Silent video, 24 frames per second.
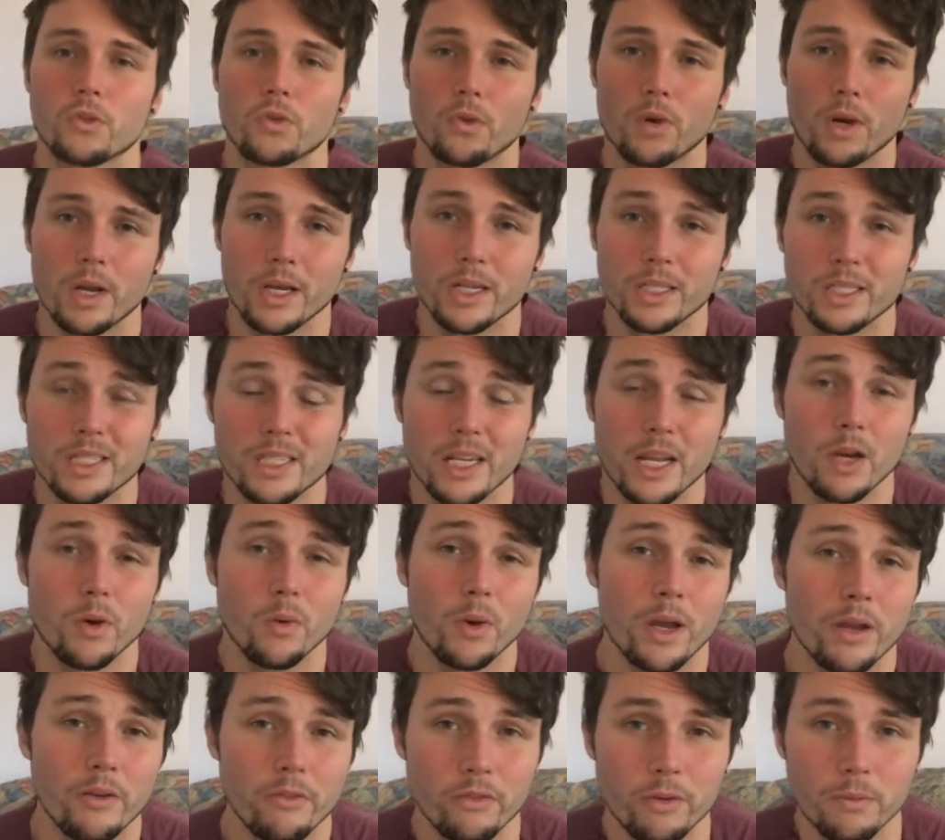Try and stay
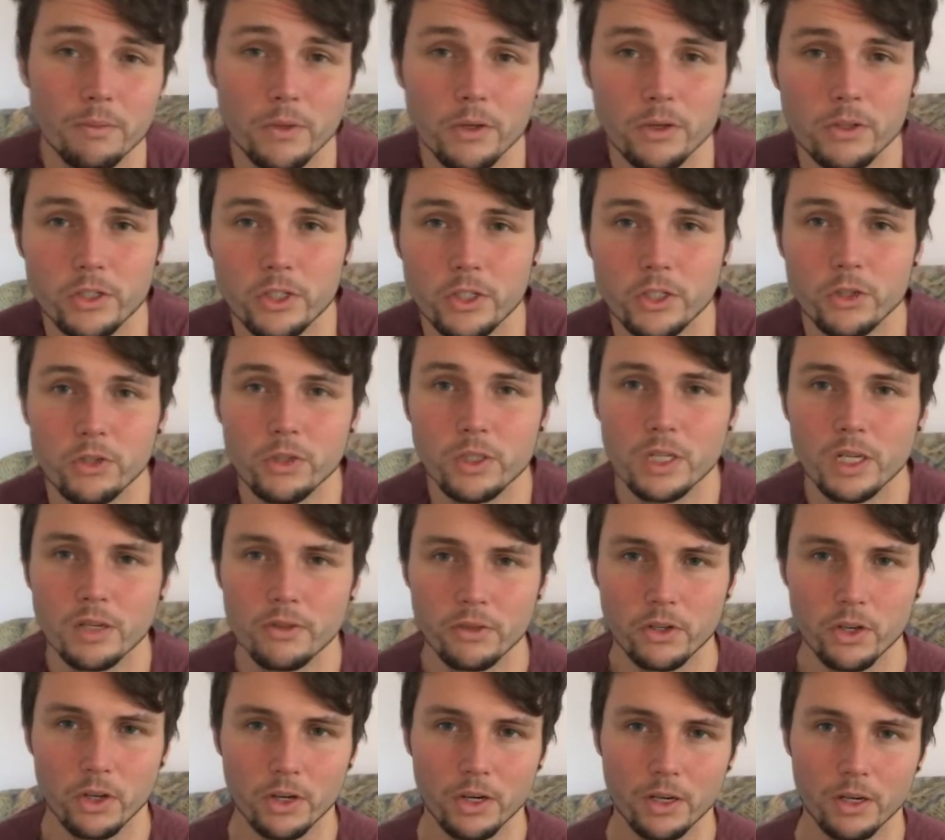away from those shoes that
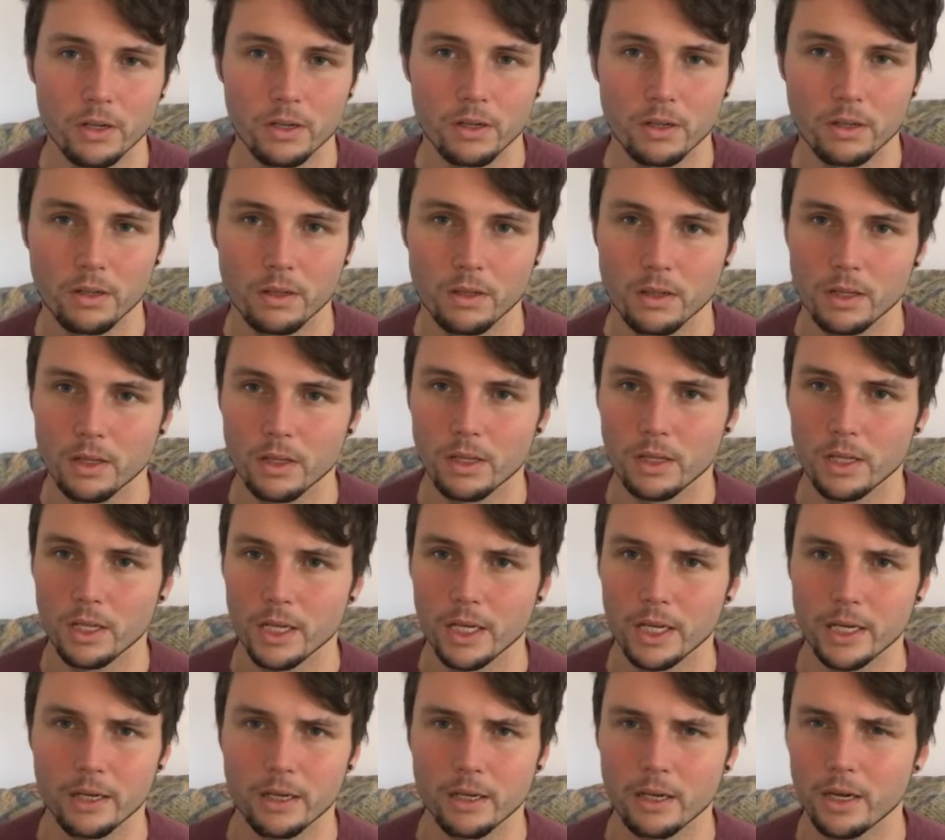have got,
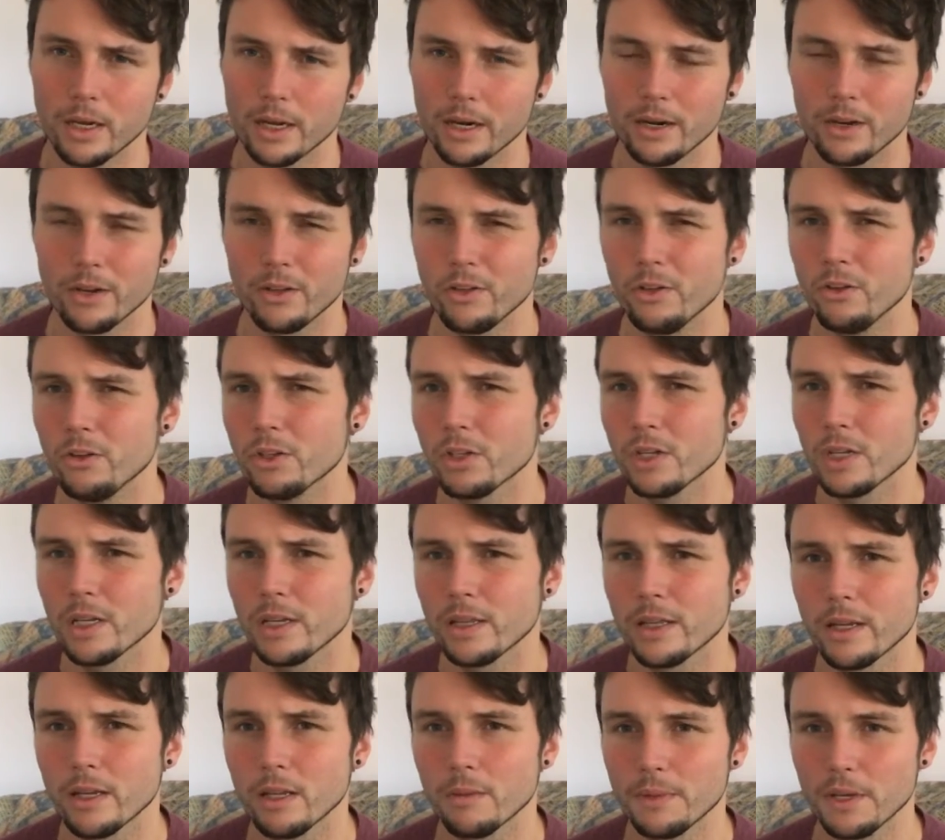like, I don't know, usually
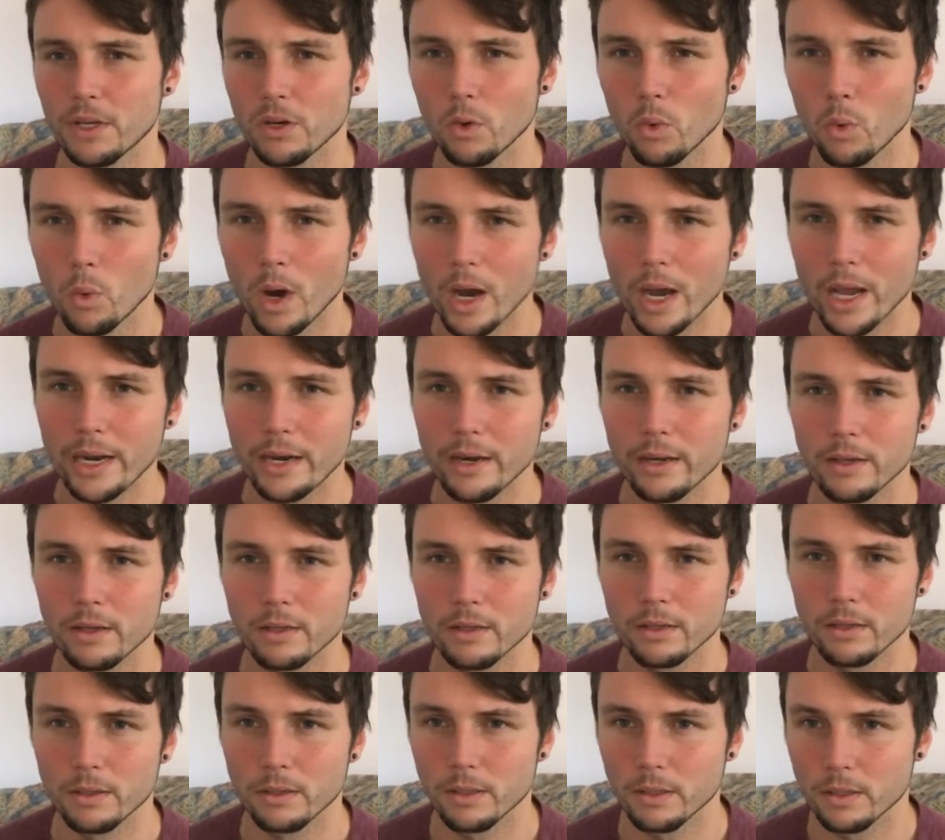they'll be
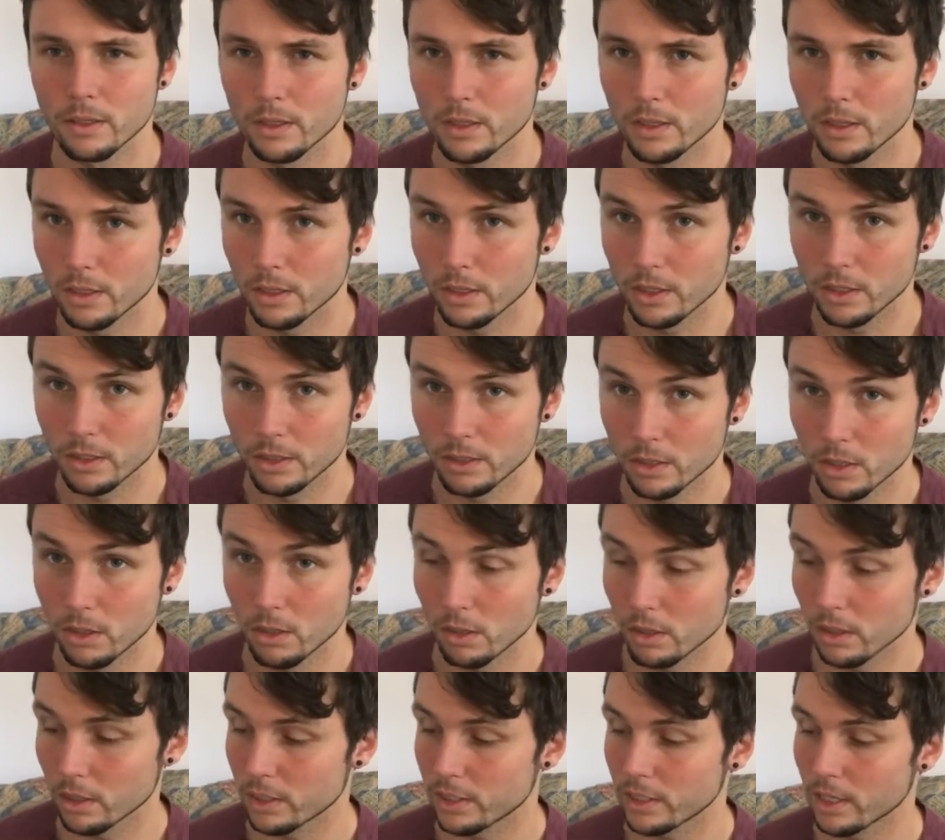the
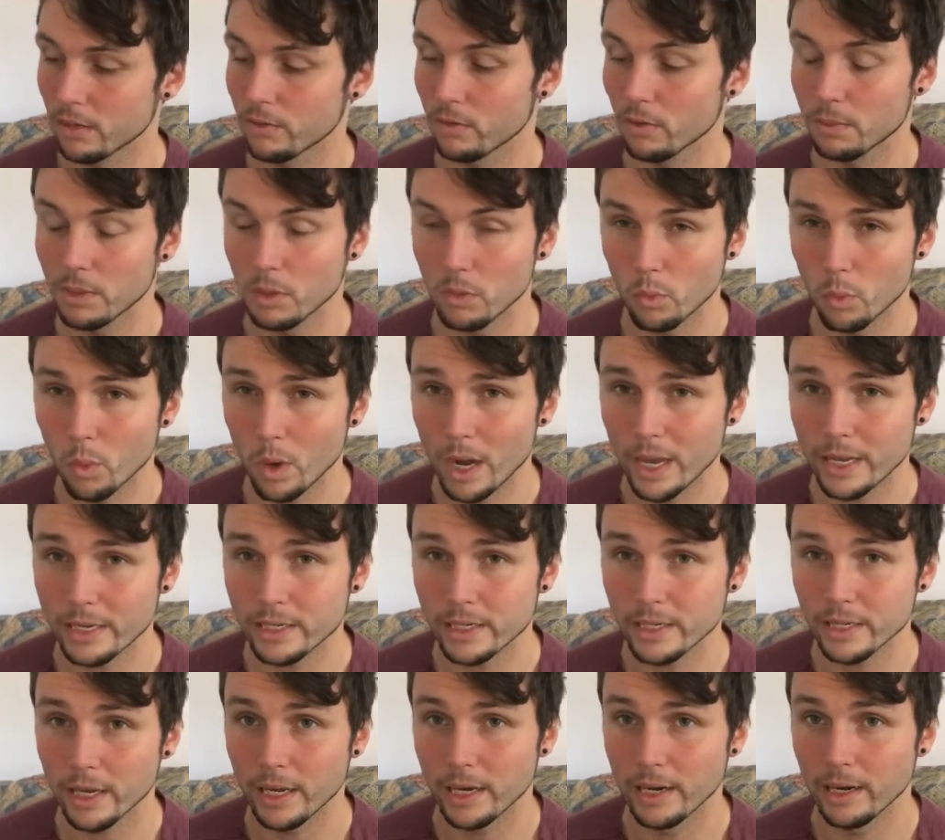sole itself will be white
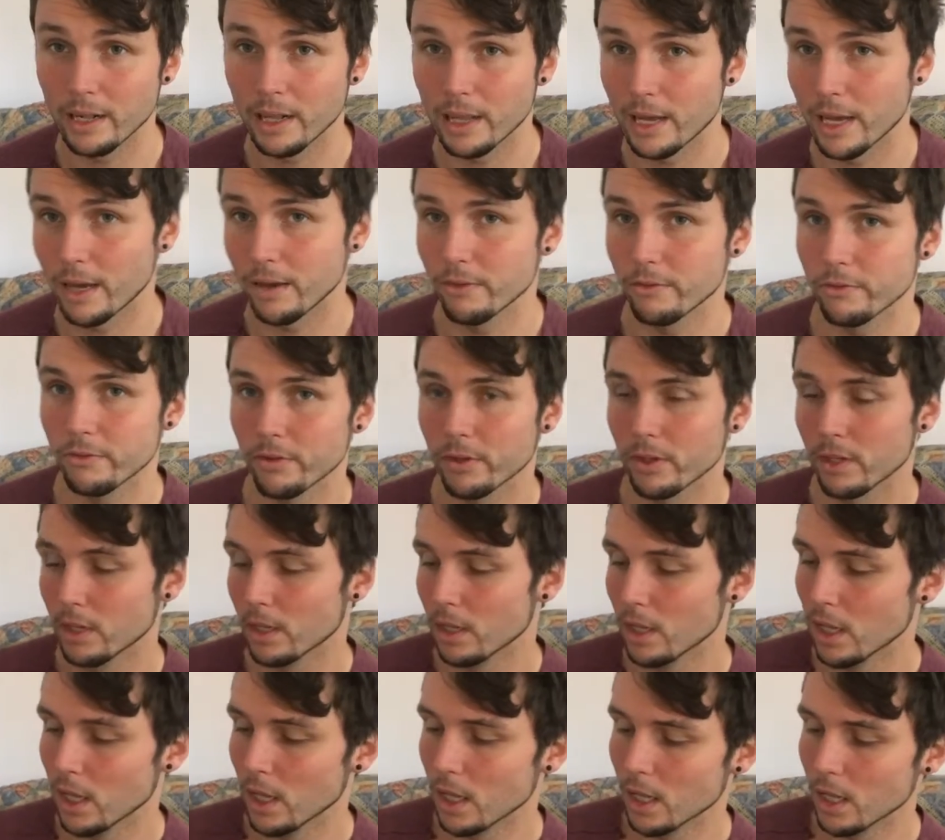and it'll have
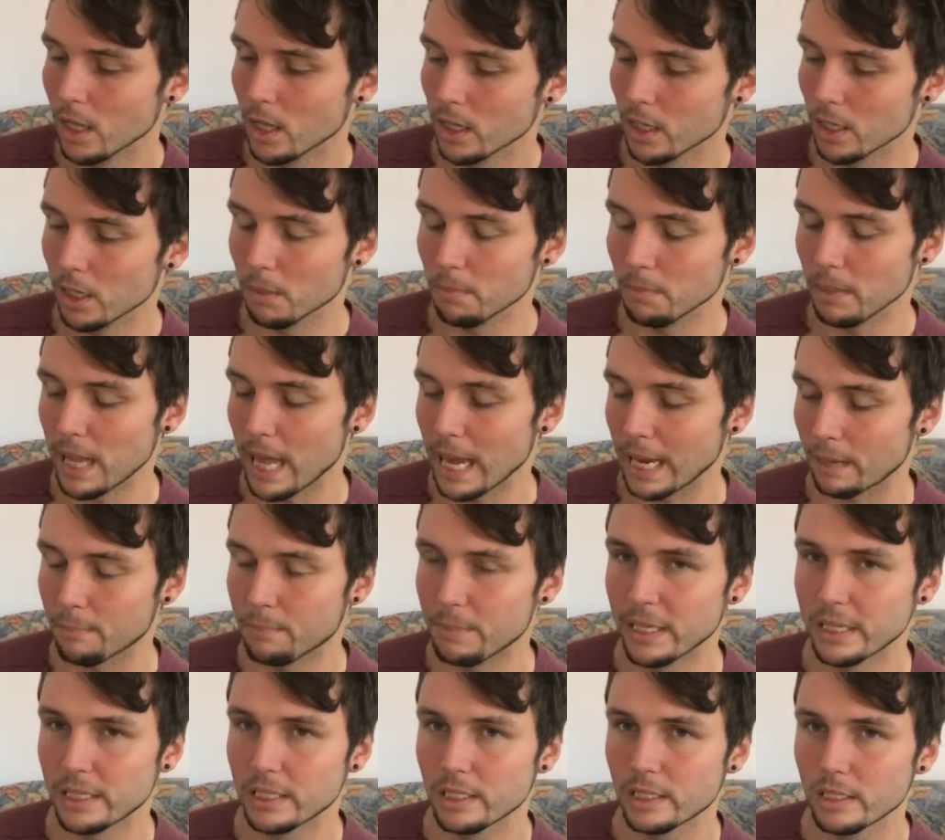little black
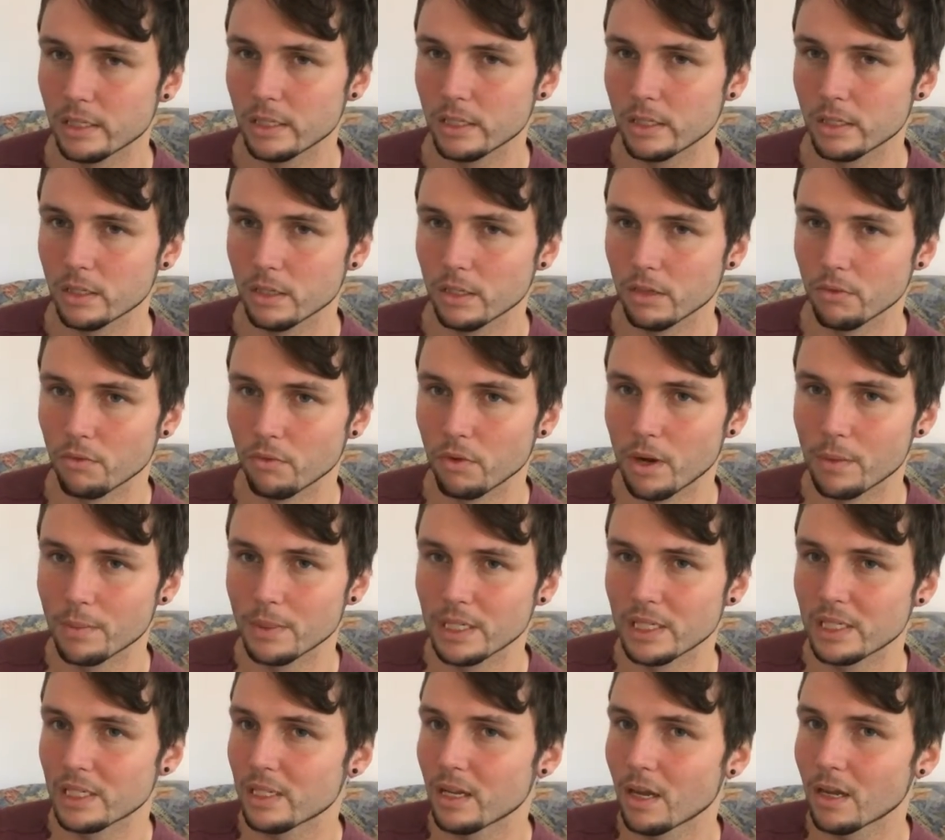bits of
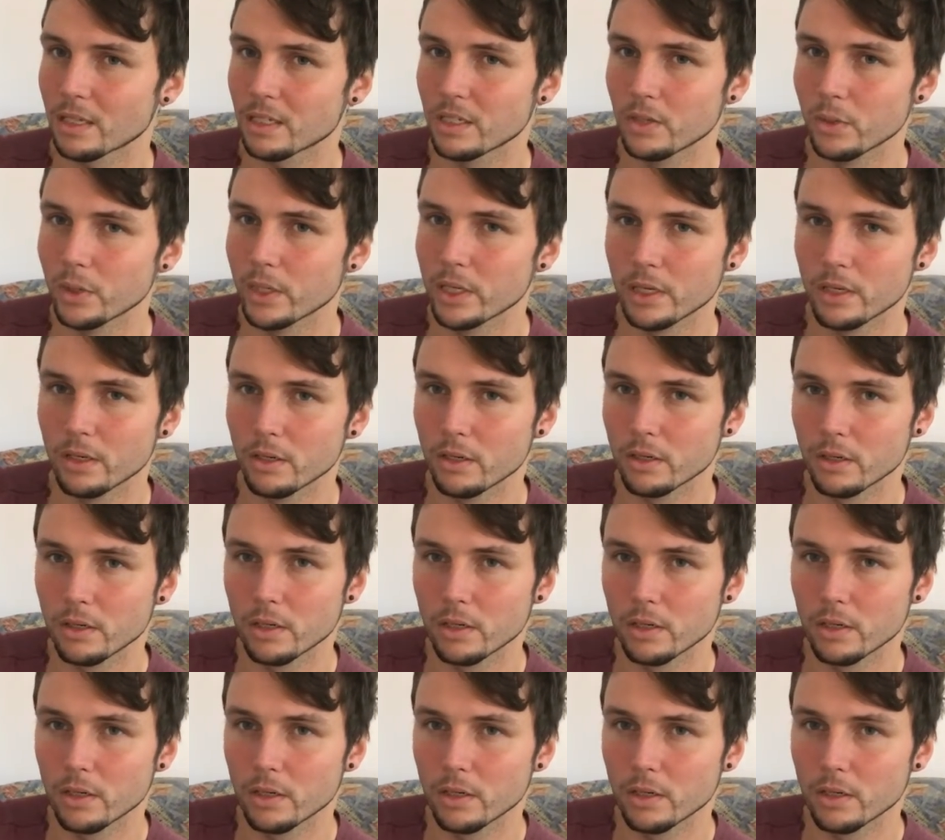rubber stuck to it.